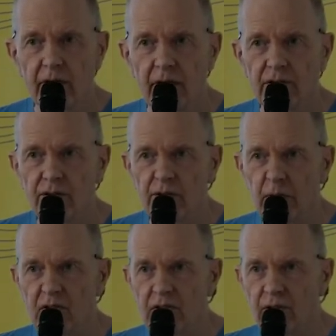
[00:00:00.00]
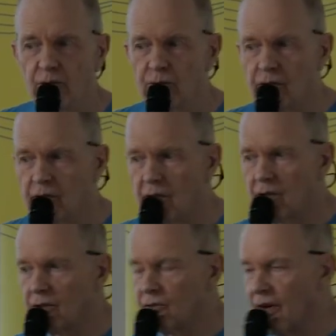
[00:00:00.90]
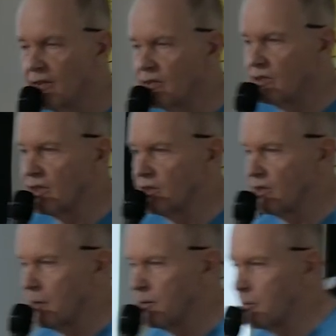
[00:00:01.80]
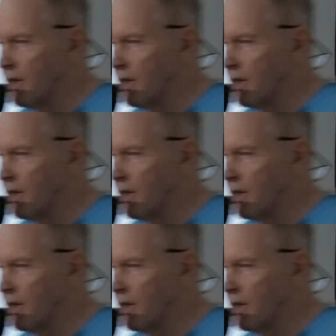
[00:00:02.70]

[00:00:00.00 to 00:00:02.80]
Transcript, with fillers: and especially over, uh, advanced at such a rapid